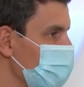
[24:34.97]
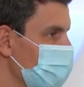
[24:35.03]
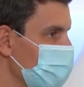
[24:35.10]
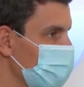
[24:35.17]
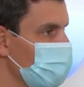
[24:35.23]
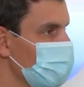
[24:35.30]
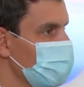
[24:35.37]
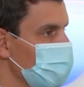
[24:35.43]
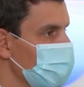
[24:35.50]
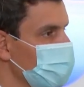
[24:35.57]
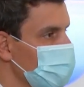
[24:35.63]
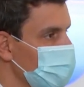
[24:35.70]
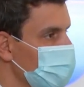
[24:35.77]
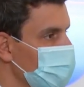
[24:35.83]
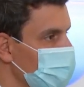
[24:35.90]
that we also
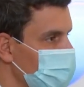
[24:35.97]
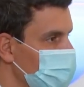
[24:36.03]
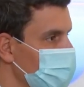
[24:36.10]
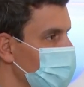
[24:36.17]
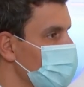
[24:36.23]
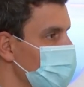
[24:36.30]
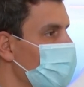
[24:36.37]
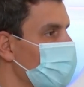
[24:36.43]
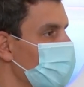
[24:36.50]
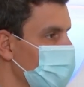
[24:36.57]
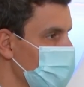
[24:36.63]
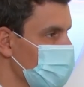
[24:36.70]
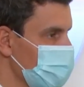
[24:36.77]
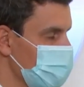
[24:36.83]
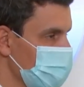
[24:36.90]
looked at is the
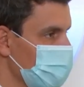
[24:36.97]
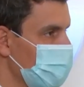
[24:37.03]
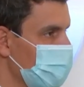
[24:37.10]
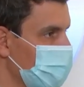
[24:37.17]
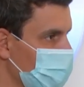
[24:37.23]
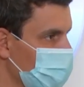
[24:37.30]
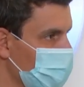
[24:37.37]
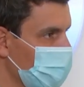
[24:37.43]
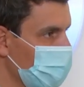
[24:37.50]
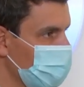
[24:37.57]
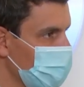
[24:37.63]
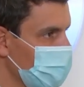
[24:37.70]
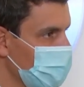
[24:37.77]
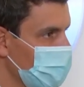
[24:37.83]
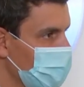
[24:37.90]
operations of that
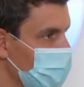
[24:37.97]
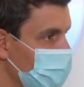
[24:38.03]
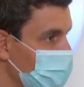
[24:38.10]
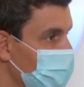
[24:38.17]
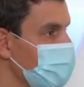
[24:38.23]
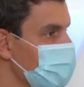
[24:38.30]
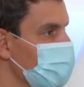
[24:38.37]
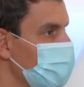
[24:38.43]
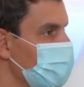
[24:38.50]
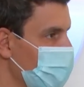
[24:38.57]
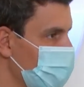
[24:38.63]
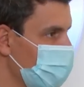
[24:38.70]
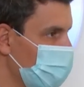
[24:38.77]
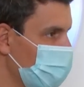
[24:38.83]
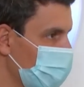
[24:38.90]
aircraft. And it is
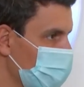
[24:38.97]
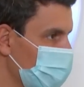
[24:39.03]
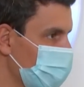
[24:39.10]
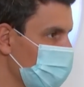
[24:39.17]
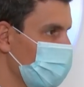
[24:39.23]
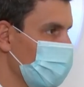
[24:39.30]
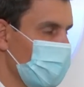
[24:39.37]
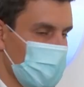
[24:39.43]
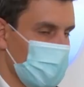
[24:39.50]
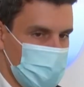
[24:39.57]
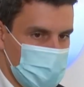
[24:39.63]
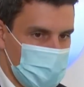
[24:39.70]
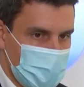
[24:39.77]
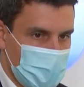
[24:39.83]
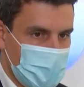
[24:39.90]
quite important for
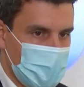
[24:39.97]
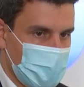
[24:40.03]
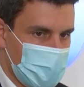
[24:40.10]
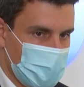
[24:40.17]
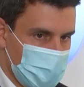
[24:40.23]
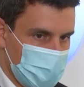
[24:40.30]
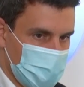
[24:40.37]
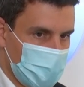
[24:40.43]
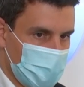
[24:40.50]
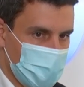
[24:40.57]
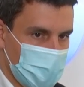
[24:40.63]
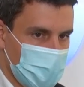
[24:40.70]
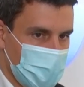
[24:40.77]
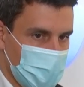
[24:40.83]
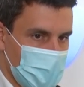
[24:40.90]
those that are
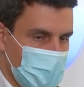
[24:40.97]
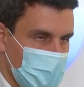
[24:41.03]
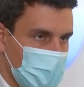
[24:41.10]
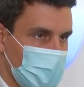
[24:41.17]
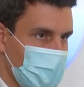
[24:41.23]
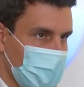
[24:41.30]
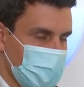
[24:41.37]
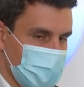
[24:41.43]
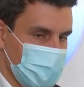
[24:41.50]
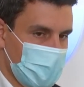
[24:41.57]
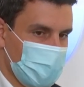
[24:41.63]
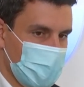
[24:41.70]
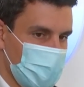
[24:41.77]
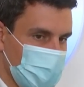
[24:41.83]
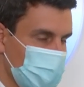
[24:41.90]
traveling in that
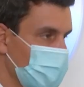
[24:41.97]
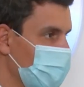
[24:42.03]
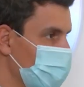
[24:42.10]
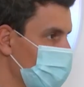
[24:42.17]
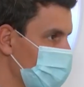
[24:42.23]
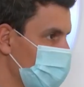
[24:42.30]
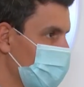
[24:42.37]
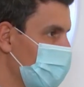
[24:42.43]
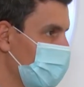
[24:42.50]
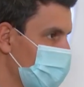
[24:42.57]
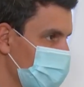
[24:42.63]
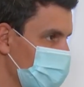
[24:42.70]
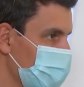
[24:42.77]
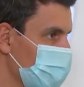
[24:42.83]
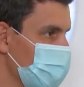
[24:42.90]
segment to be able to get
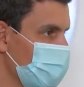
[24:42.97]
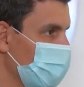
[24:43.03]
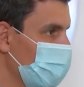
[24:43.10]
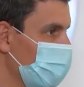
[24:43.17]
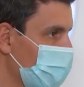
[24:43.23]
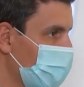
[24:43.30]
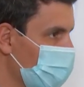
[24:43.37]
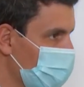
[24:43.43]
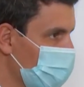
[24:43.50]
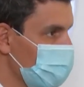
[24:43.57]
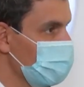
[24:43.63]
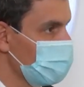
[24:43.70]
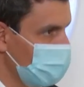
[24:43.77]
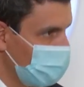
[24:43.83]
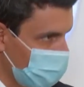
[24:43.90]
into the smaller
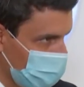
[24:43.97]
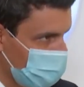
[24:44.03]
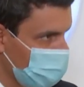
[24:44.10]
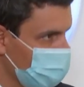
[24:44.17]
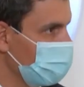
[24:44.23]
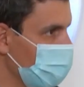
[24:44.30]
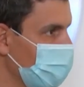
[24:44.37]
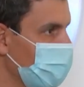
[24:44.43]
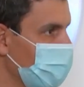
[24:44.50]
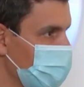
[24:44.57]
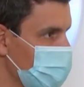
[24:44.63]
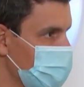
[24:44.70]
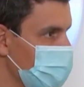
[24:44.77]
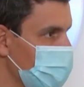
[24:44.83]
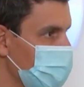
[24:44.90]
airports like the
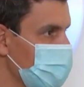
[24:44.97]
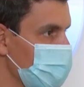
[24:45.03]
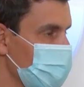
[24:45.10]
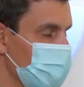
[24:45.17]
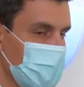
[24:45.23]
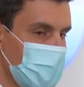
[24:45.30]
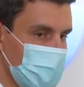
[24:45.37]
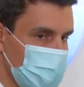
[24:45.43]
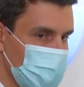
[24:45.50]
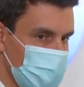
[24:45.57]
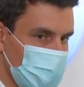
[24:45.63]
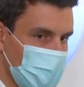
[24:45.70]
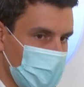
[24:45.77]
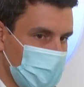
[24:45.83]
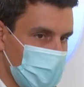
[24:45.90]
London City. So
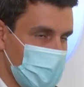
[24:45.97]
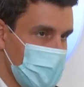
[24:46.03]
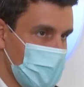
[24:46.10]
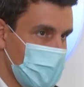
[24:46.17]
A220